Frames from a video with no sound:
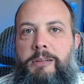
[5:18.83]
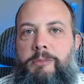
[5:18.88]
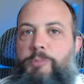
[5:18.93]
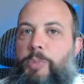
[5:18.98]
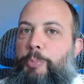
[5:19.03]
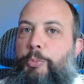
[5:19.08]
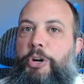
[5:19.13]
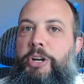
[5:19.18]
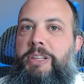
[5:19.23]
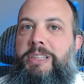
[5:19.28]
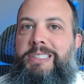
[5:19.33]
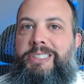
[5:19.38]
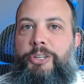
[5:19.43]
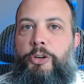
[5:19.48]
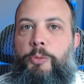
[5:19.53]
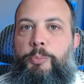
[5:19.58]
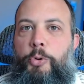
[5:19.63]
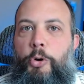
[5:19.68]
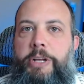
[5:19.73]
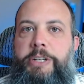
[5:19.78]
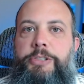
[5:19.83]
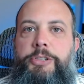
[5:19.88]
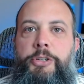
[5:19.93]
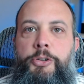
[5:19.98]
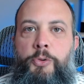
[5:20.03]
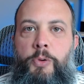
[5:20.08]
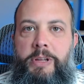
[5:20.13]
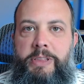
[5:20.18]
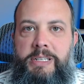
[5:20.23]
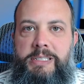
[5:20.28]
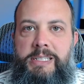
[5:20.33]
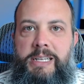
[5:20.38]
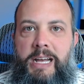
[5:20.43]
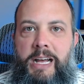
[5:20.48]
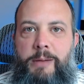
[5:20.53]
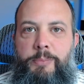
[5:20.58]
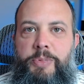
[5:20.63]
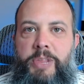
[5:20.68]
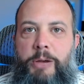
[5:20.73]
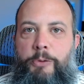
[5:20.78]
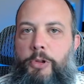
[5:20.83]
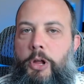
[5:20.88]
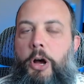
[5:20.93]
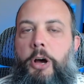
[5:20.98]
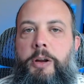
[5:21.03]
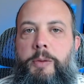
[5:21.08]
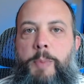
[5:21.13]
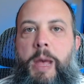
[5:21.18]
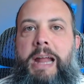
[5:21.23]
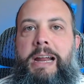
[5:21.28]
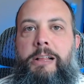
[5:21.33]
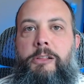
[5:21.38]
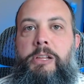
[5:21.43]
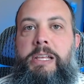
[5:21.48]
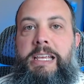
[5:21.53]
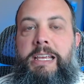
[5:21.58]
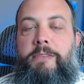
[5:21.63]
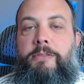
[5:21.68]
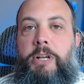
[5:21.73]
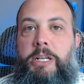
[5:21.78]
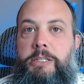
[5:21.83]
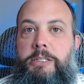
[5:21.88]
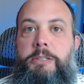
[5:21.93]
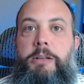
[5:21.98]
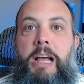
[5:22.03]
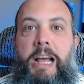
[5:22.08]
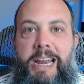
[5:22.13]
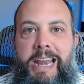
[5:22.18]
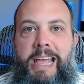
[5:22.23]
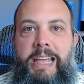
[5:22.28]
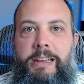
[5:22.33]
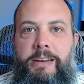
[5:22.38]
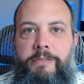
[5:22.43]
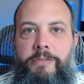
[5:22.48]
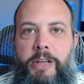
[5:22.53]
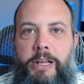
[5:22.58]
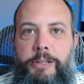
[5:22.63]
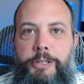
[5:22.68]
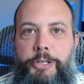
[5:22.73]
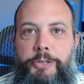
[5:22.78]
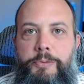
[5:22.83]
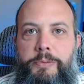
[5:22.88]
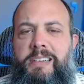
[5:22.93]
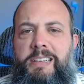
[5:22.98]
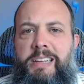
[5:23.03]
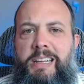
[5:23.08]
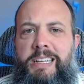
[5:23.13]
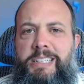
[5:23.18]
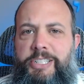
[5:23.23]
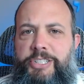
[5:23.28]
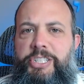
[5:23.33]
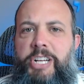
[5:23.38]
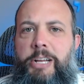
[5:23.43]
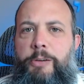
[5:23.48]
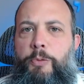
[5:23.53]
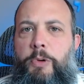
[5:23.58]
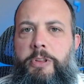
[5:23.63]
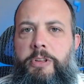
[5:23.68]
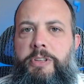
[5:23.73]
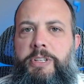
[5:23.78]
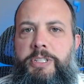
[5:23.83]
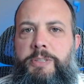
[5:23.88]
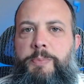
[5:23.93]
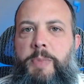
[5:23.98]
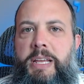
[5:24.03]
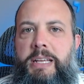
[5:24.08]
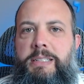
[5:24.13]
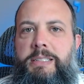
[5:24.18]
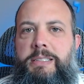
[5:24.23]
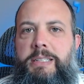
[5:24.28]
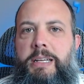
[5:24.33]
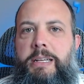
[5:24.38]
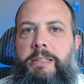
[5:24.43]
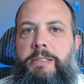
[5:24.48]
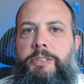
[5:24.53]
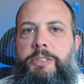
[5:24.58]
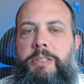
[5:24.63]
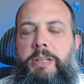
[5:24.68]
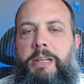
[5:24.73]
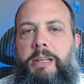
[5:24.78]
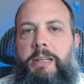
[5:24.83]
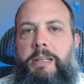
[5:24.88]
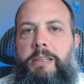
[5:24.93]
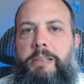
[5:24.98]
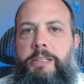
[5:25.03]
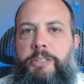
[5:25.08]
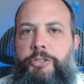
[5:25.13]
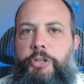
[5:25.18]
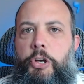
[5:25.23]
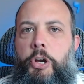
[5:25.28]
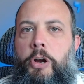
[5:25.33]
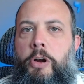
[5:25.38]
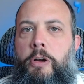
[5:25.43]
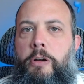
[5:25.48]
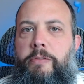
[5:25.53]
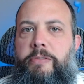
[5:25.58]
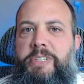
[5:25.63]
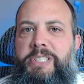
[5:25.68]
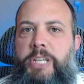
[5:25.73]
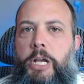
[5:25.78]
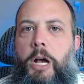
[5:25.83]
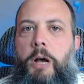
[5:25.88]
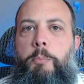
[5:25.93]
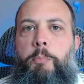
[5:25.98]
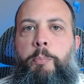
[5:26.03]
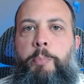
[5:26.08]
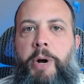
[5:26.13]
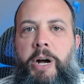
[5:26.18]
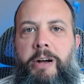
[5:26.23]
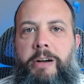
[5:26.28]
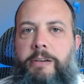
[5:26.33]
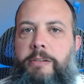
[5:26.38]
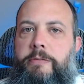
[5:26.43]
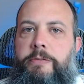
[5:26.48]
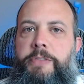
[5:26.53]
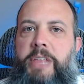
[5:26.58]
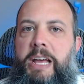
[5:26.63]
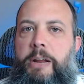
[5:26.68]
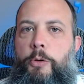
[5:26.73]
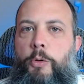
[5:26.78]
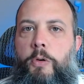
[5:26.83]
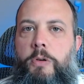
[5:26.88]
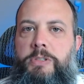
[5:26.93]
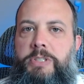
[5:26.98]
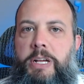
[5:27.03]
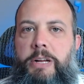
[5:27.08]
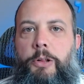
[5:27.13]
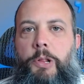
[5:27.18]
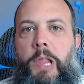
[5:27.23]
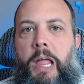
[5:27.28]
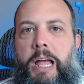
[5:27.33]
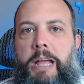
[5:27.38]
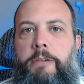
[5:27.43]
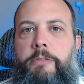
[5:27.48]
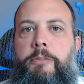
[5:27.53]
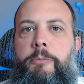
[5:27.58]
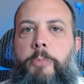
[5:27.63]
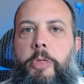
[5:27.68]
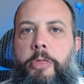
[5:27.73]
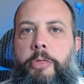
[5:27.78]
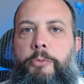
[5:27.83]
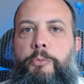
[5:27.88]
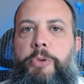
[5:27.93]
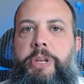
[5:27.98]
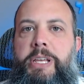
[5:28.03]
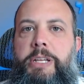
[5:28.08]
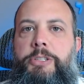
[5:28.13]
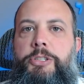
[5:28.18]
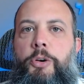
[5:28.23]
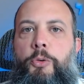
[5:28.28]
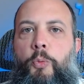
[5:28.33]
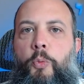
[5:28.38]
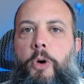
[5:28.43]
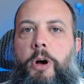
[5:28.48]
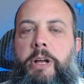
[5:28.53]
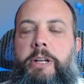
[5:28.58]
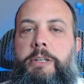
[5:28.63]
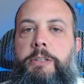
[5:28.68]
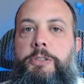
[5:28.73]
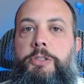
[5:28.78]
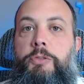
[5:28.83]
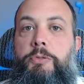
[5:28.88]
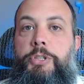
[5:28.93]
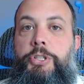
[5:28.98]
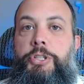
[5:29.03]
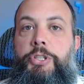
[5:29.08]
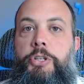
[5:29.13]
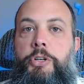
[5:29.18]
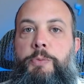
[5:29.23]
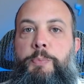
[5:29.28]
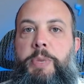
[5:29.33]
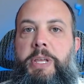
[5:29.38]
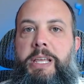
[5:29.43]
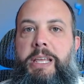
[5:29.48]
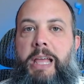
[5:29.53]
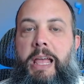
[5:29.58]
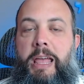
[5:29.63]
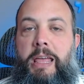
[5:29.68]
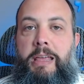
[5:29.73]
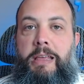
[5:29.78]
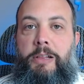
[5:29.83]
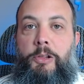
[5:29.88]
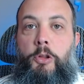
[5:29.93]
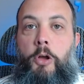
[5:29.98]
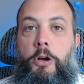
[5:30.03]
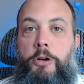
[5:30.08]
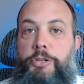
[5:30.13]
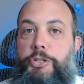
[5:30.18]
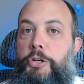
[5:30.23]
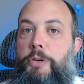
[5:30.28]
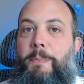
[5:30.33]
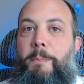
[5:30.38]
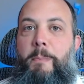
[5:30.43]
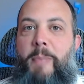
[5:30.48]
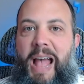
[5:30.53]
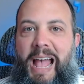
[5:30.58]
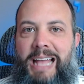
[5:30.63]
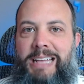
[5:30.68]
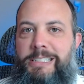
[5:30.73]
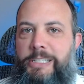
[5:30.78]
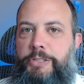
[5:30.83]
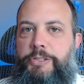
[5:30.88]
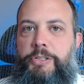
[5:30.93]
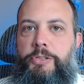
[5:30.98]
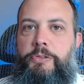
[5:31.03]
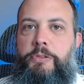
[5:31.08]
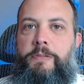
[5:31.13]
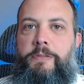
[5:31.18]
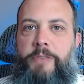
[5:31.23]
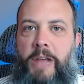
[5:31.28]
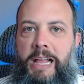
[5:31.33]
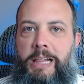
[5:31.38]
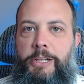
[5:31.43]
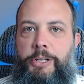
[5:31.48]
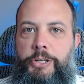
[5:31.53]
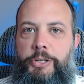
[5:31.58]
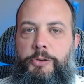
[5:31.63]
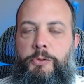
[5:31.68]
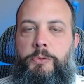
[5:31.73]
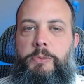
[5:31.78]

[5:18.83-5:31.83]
By putting the zero point two on the top, that will automatically give us a negative value. And to check whether this makes sense, this curve is above that horizontal line from three to one, so it should be a larger magnitude value